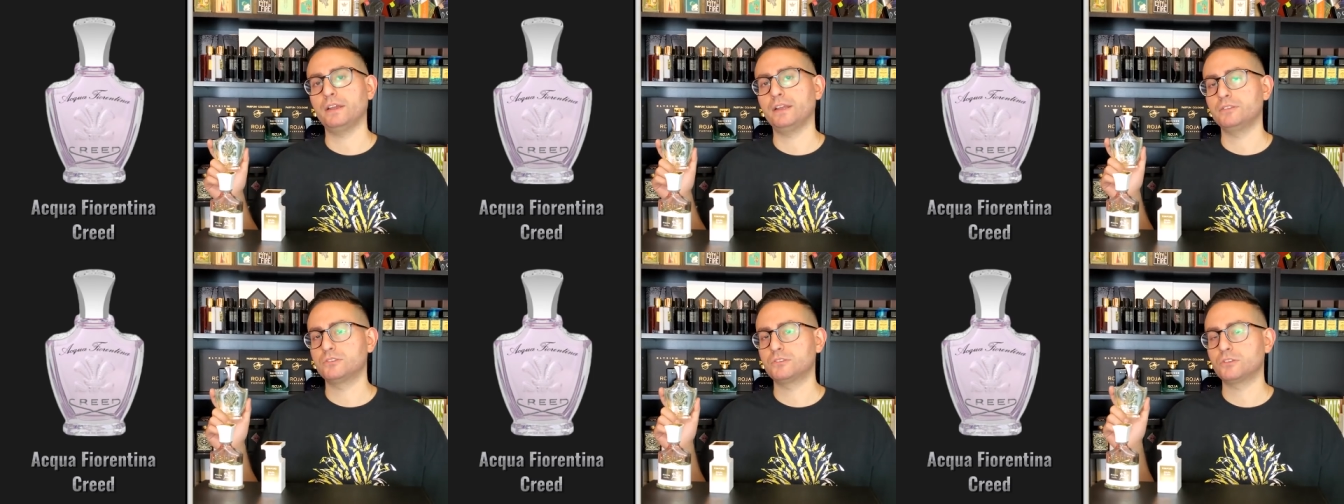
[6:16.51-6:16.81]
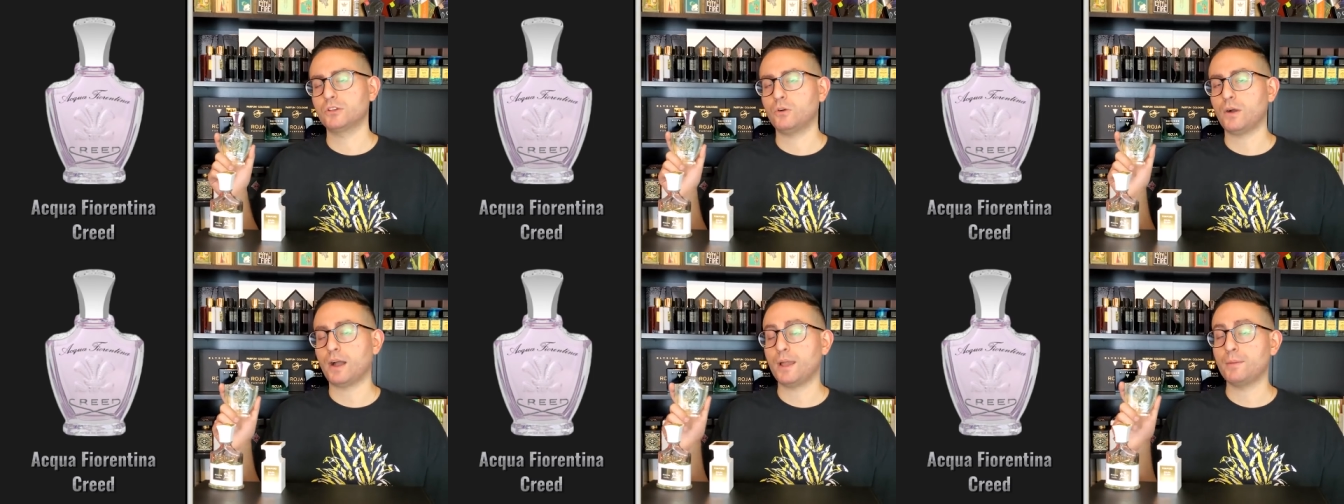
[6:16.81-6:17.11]
and
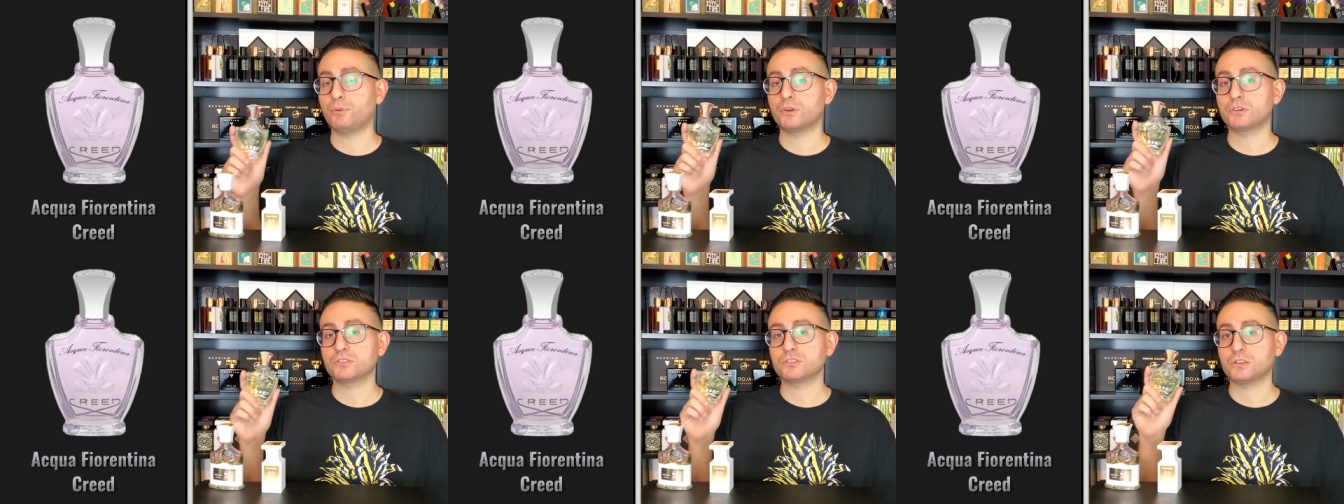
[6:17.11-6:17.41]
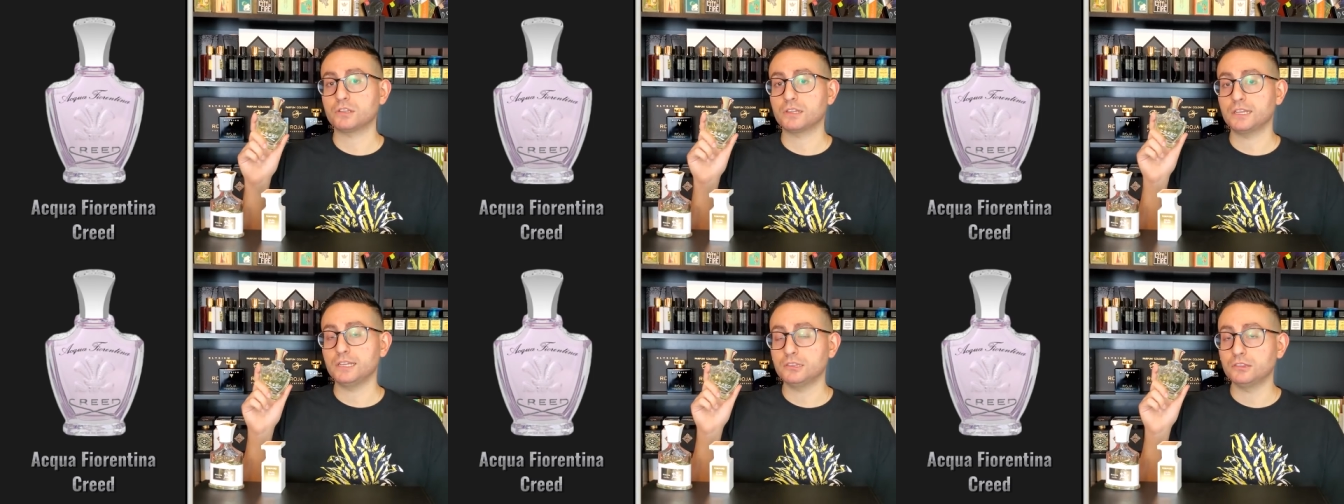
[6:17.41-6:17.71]
so I
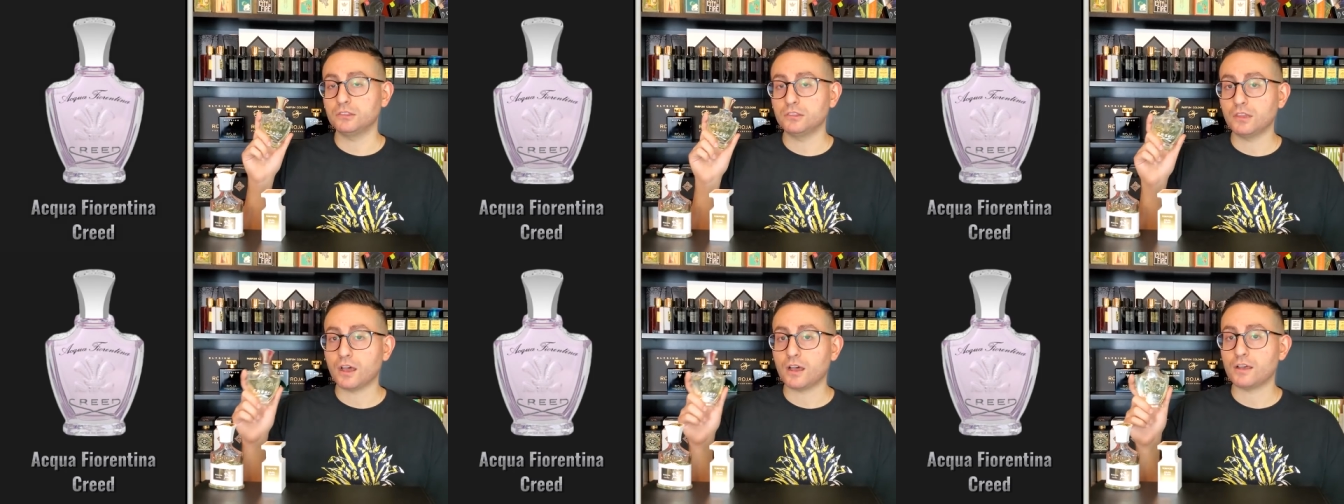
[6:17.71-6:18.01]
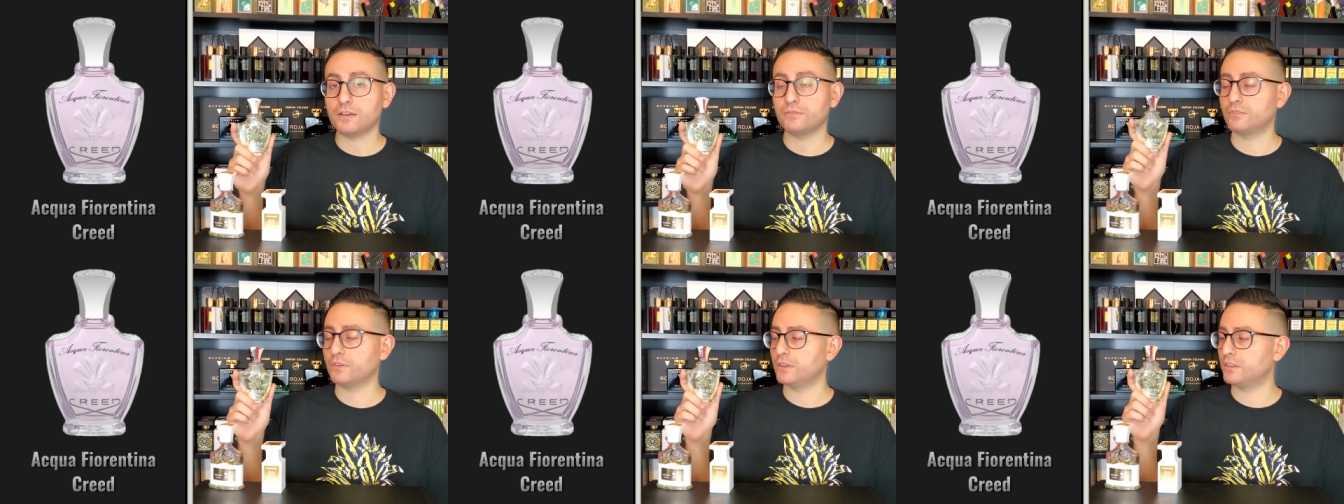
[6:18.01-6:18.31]
personally
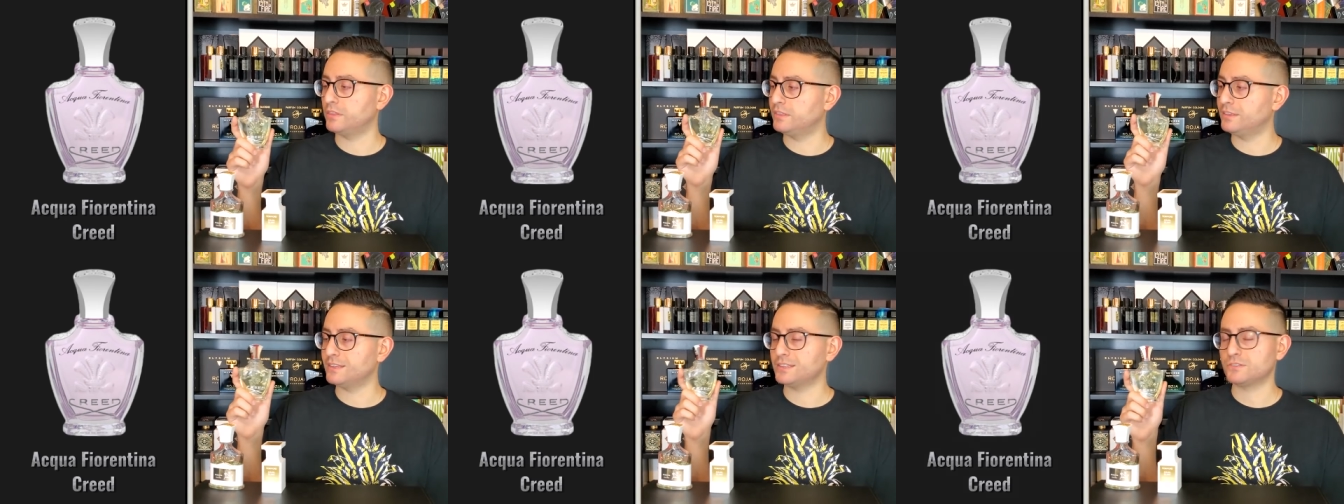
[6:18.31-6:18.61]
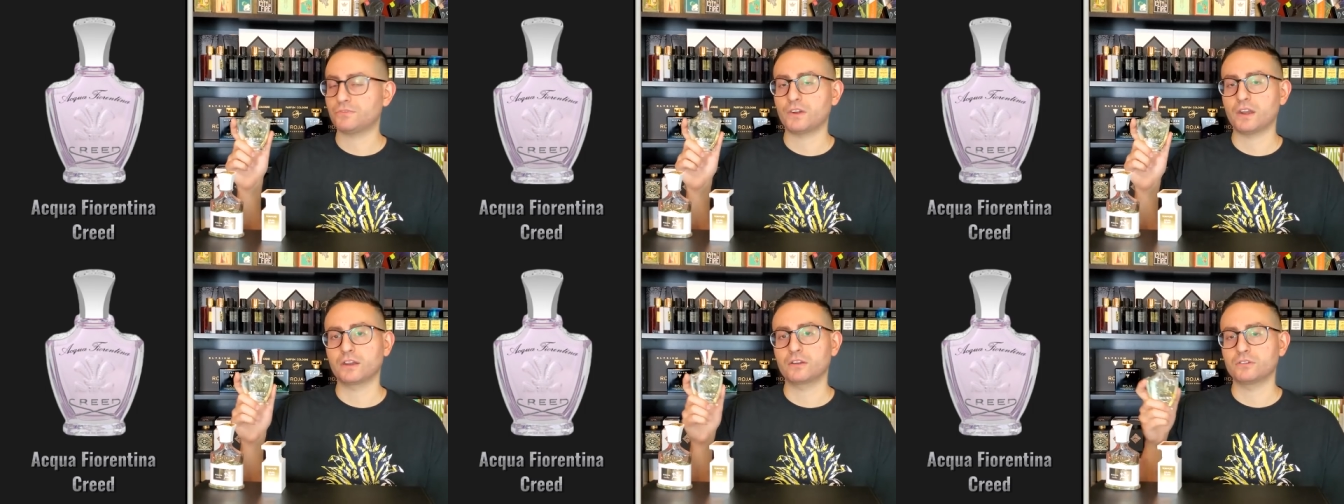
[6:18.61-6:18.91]
love this
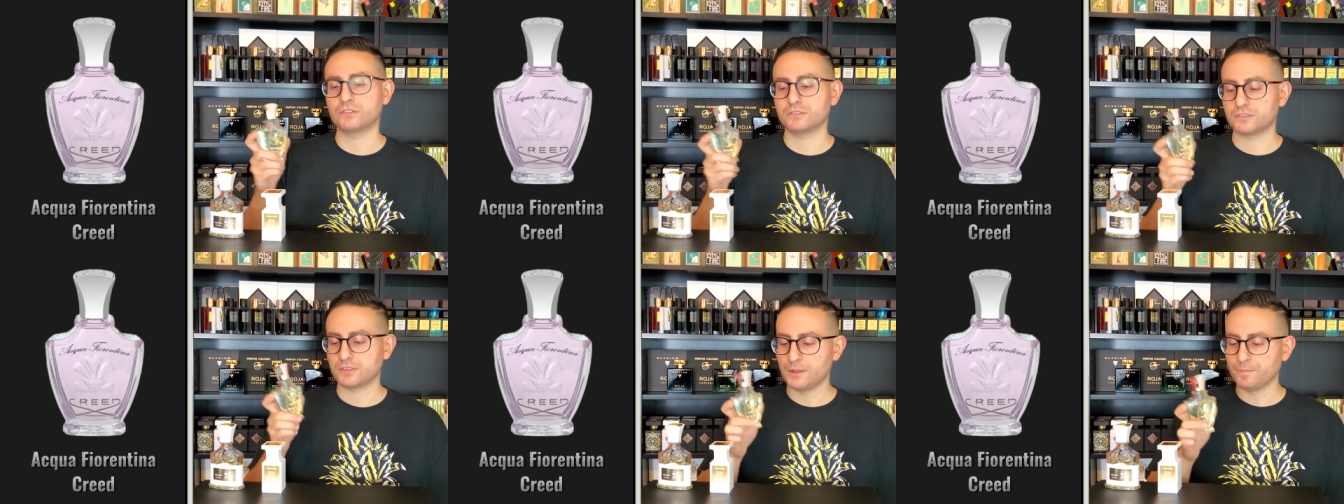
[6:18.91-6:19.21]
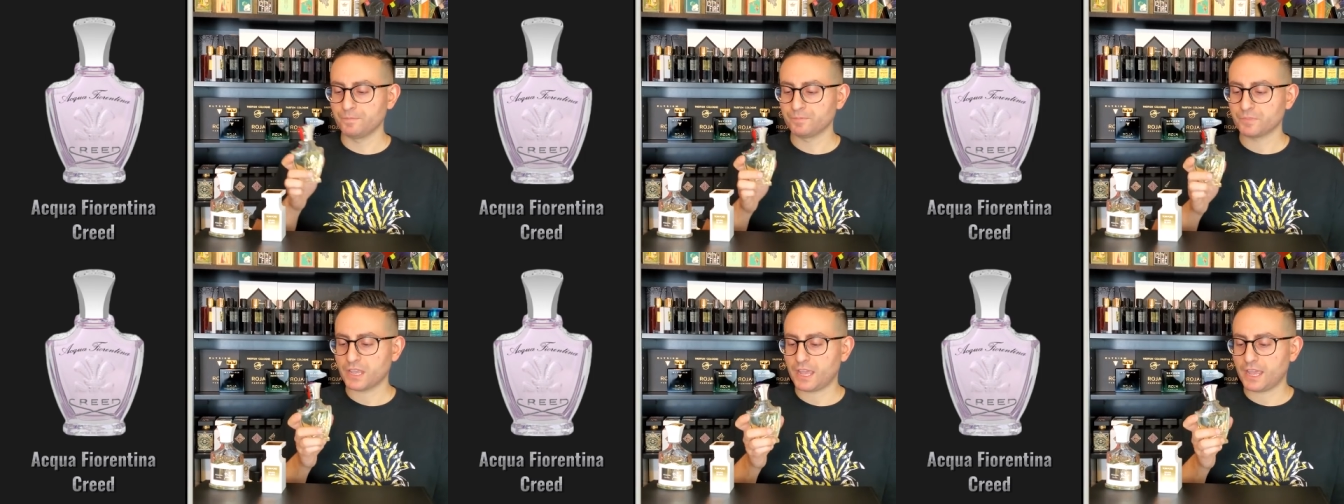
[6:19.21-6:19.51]
fragrance,
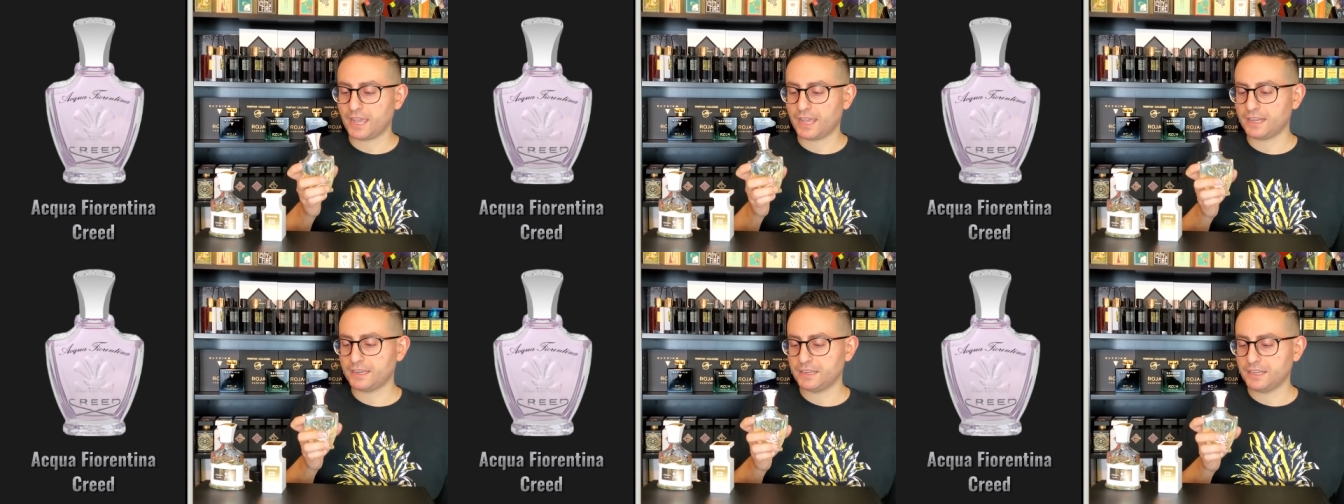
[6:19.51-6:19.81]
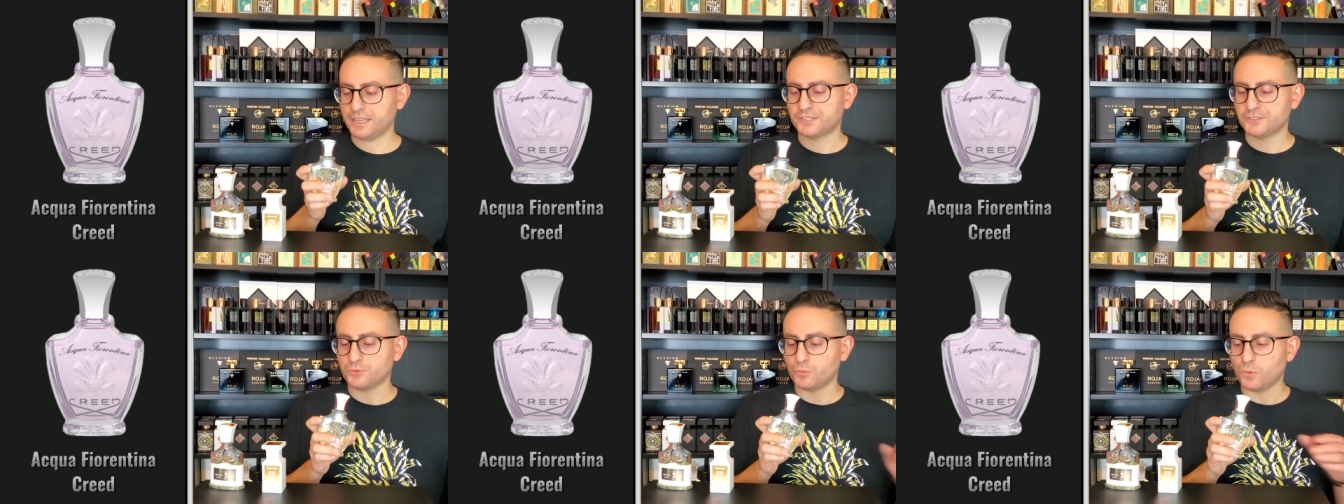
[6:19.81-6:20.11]
and
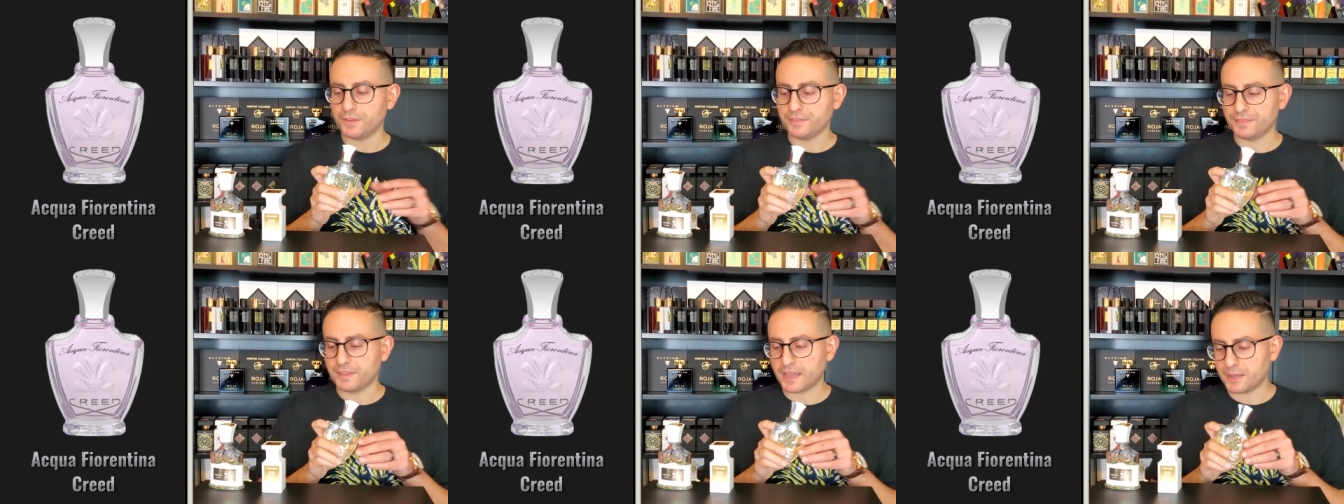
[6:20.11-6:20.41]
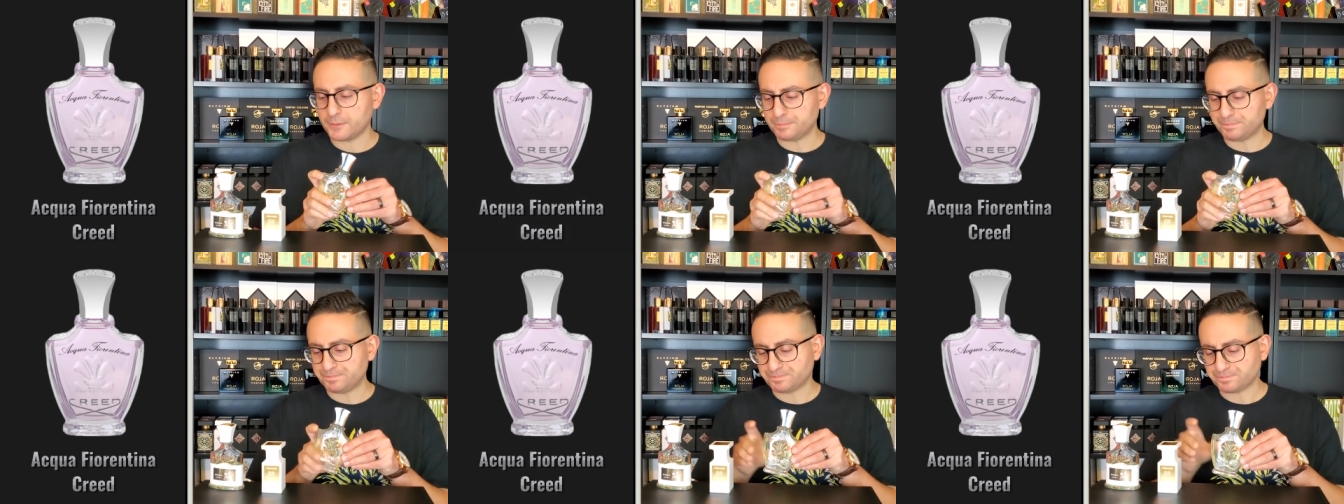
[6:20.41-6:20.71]
it's one
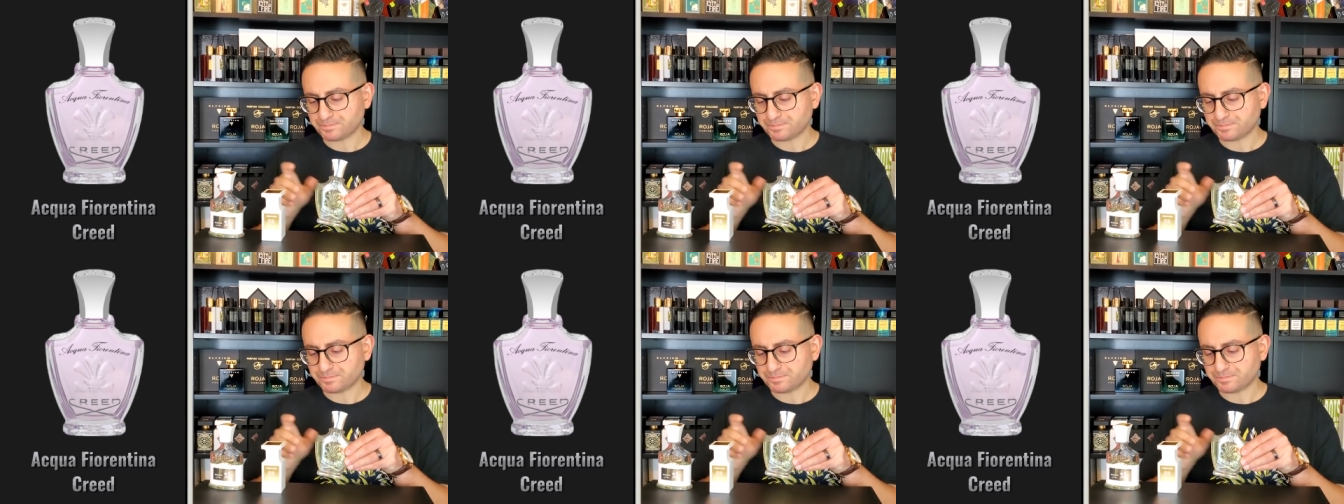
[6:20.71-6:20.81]
that